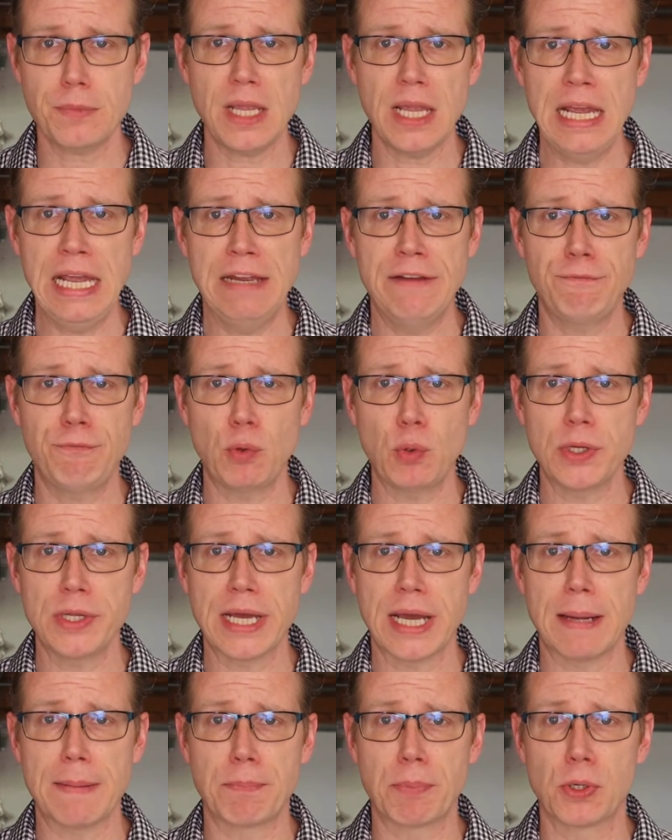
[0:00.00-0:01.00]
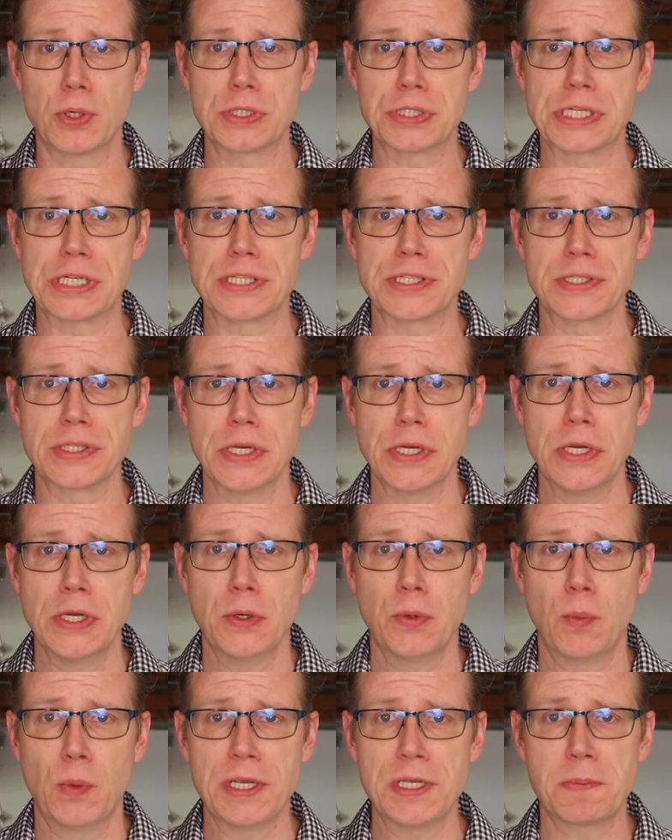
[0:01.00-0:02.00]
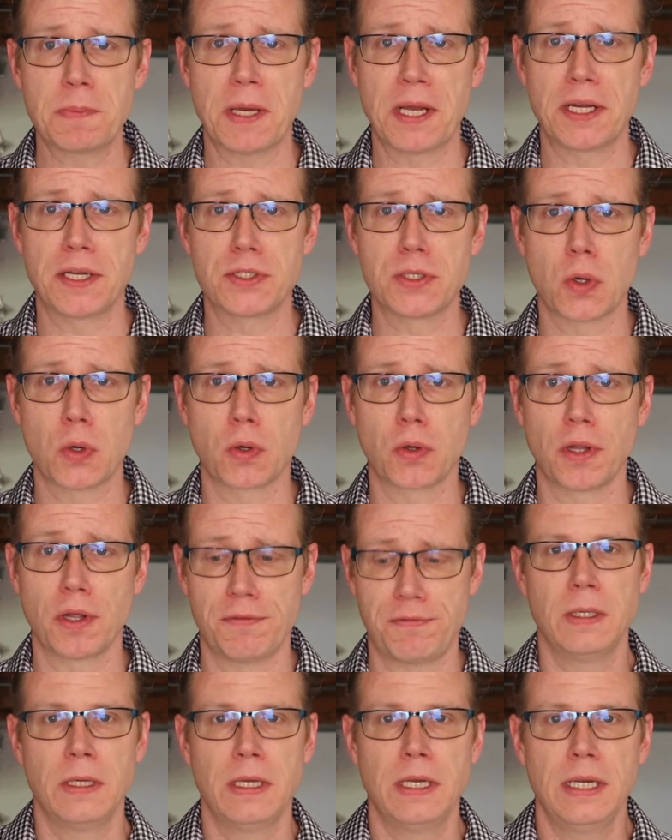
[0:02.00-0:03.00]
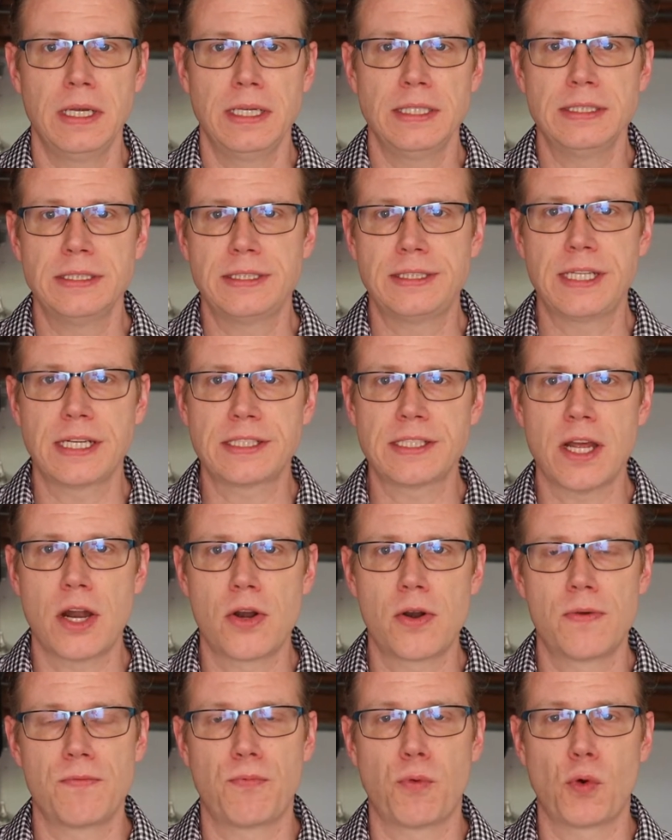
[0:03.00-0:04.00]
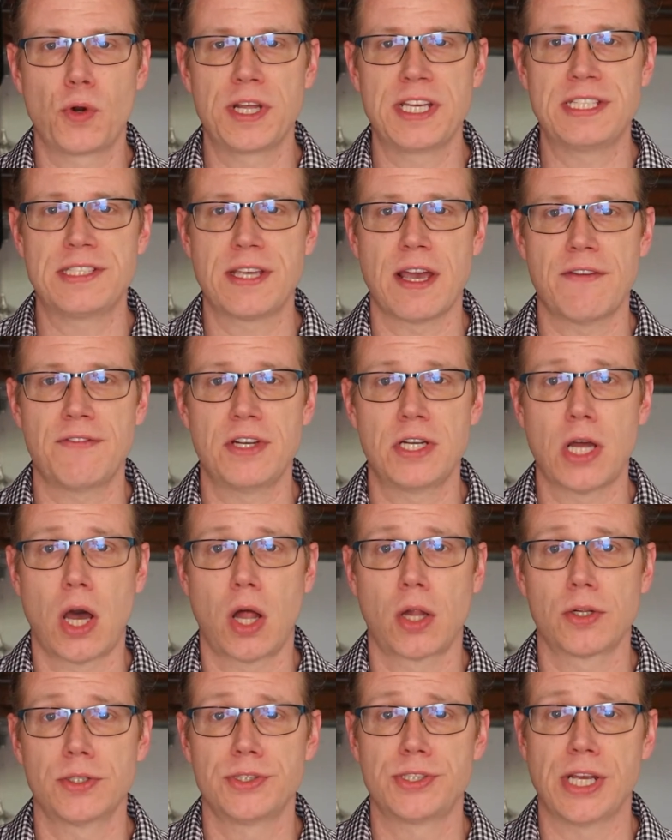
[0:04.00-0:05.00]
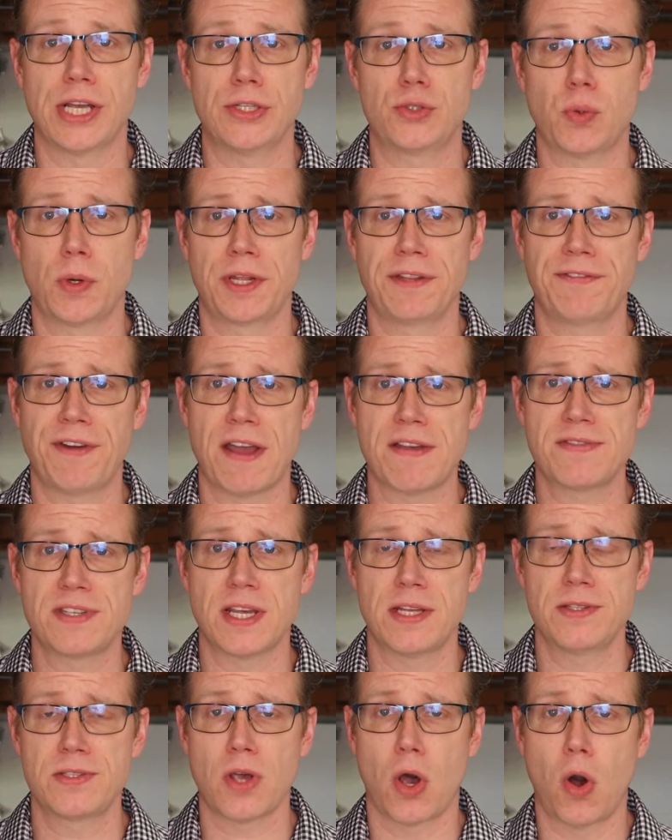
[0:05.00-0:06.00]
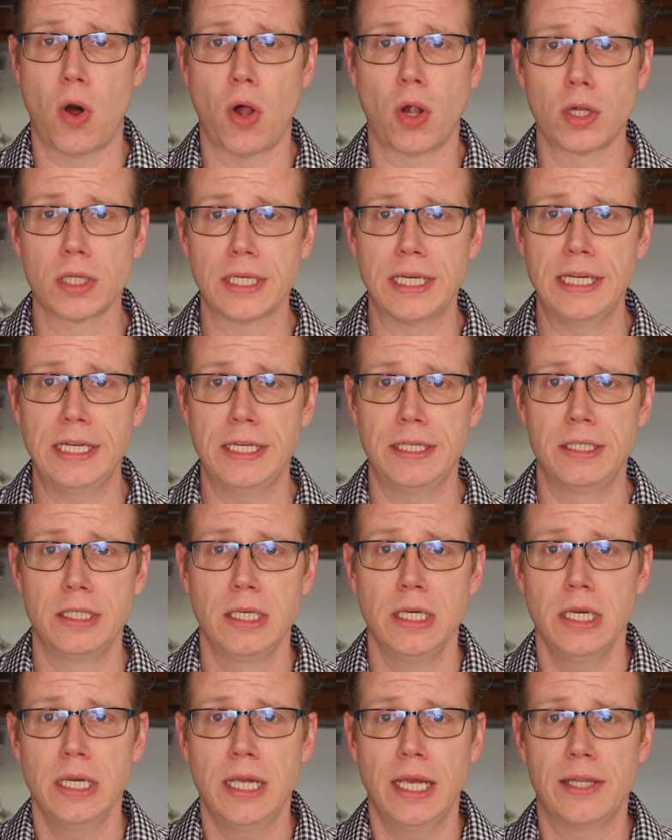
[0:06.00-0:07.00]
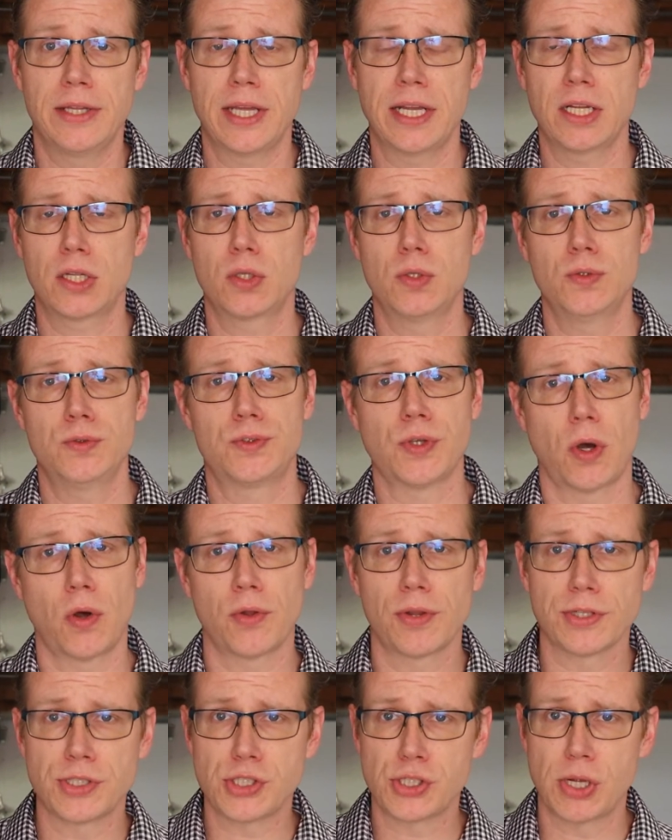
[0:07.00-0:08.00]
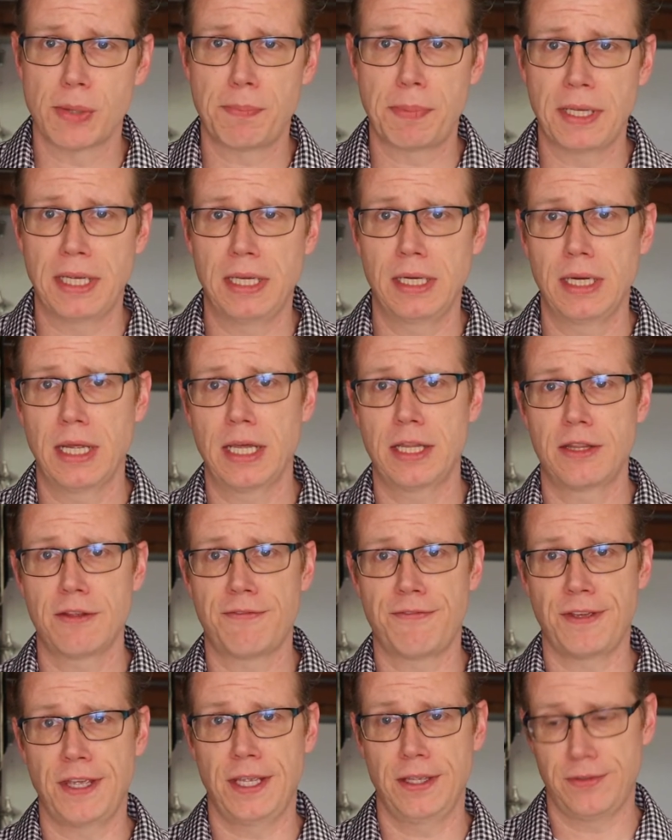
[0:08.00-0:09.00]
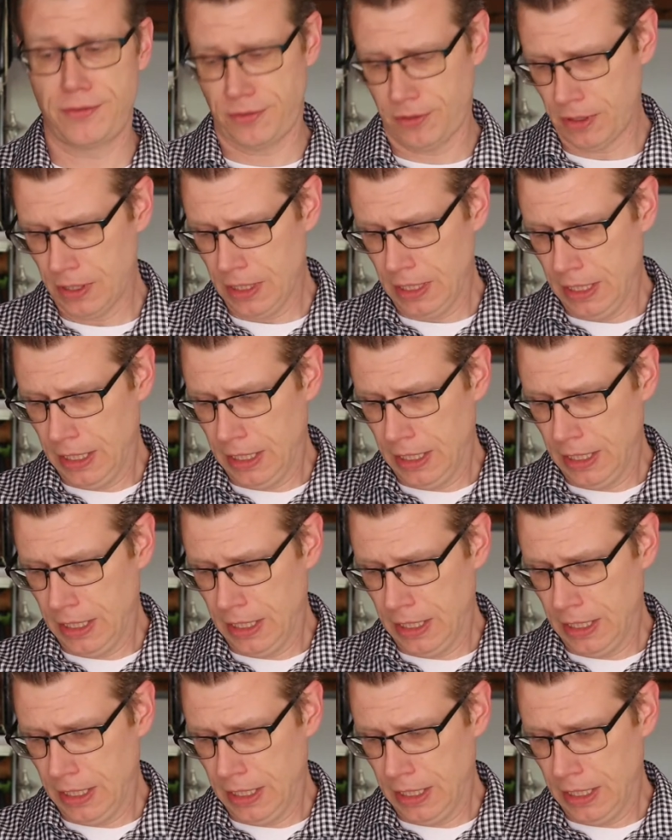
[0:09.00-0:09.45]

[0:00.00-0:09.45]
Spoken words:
And for that purchase, we spent a total of $647.25 all in, and that includes all the shipping and the fees.